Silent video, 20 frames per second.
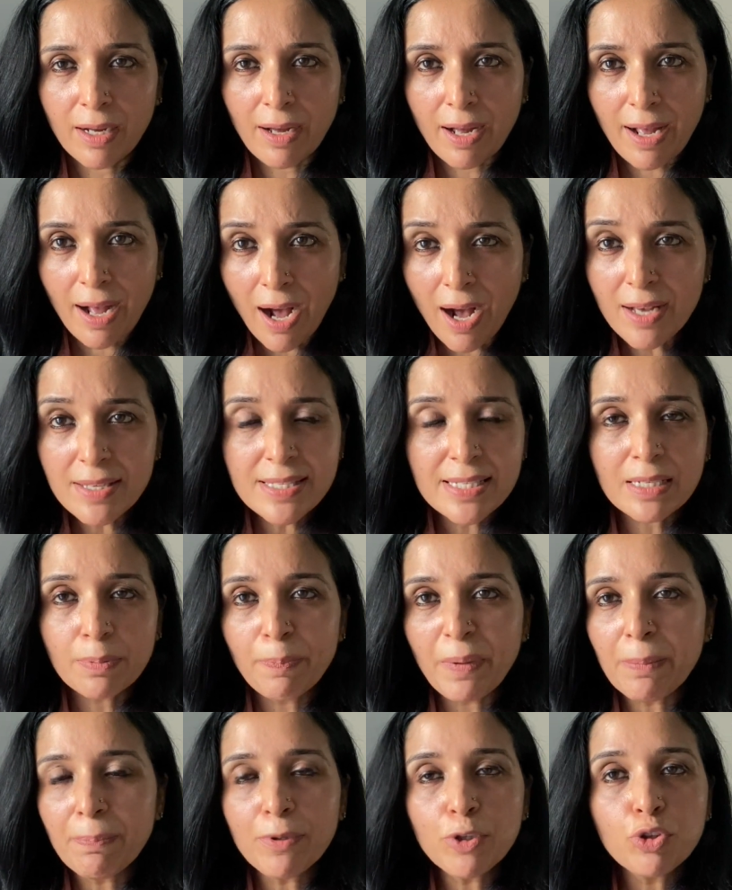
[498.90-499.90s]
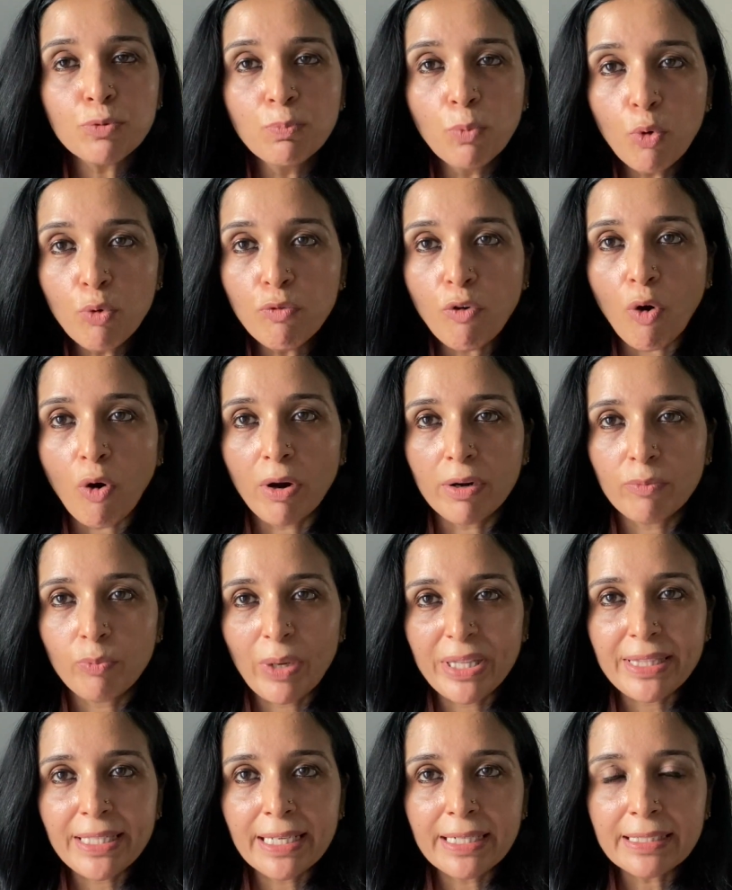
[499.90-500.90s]
ask people to move on
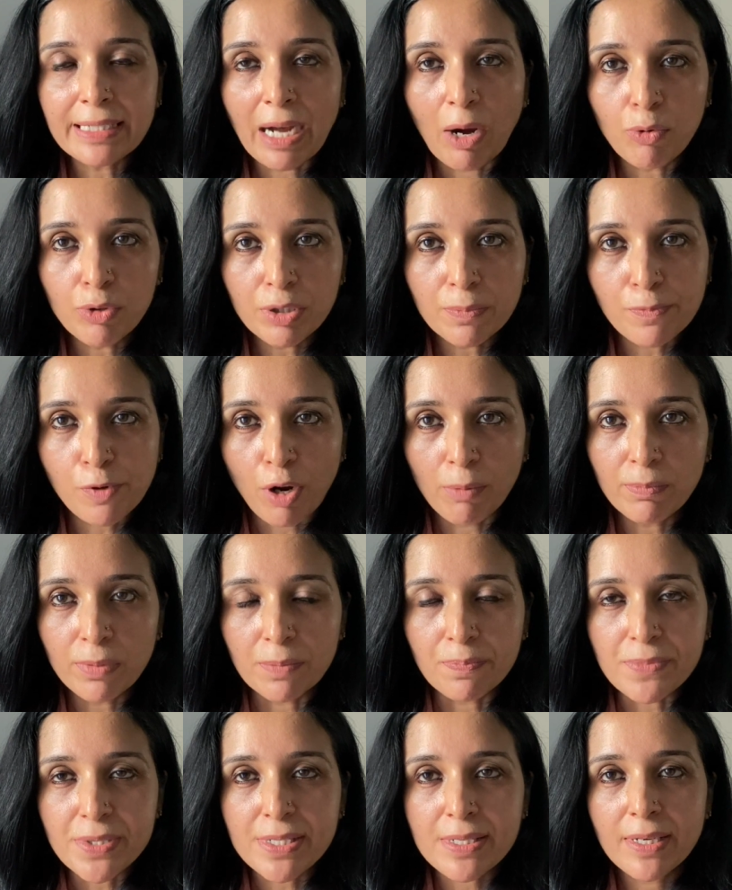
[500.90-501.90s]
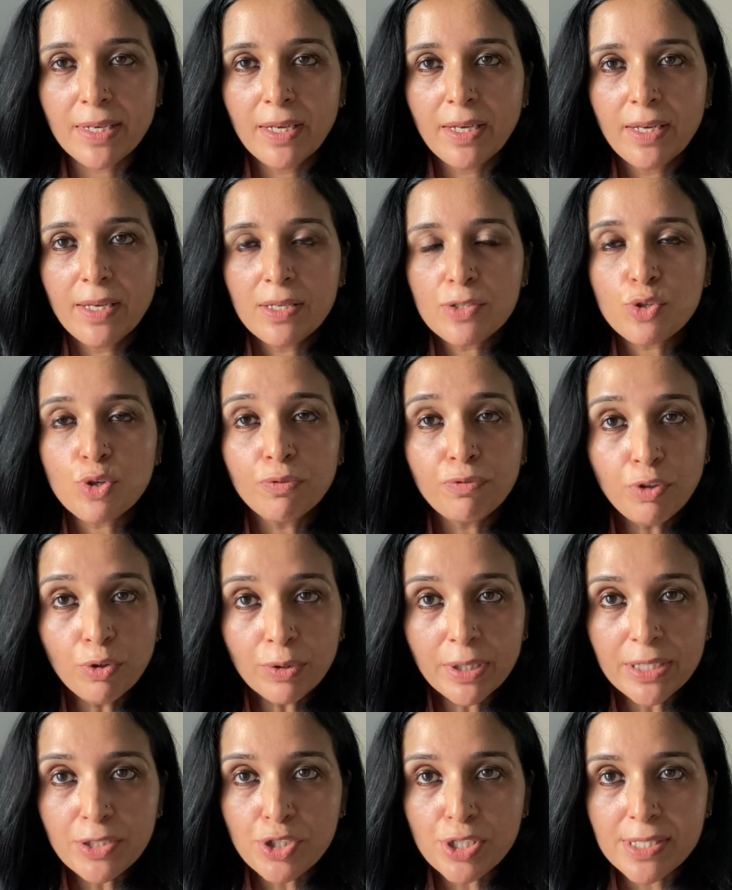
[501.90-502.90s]
when they encounter problems? So if you
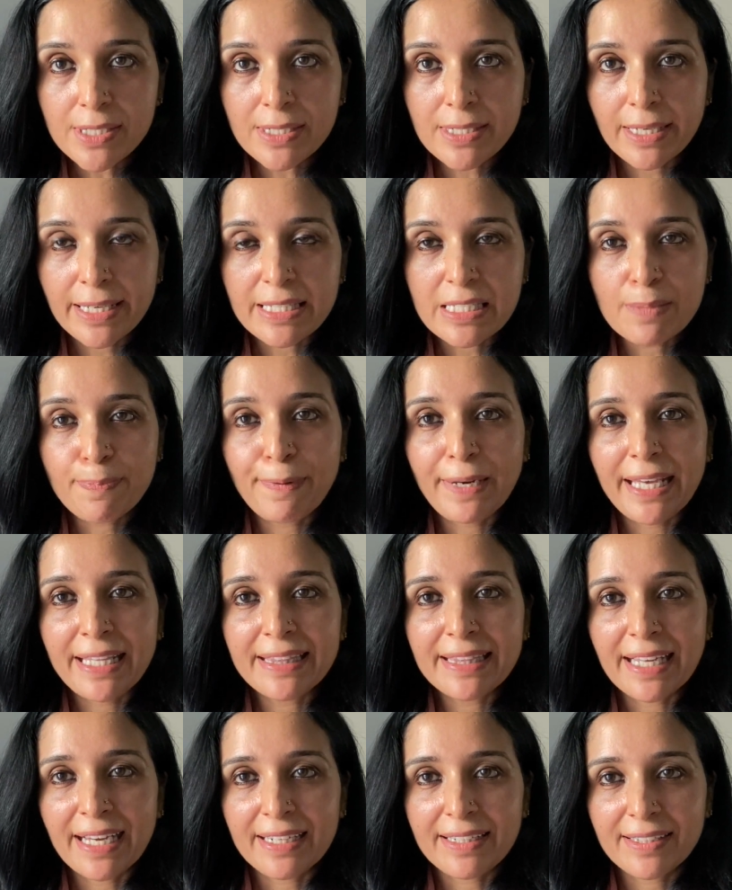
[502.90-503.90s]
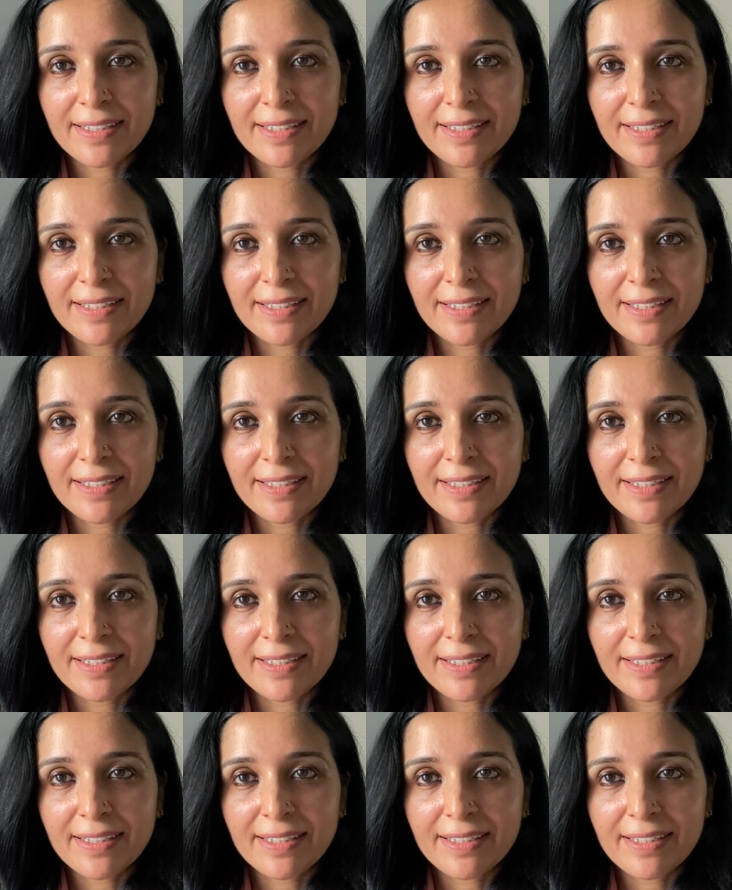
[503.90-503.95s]
can just explain that.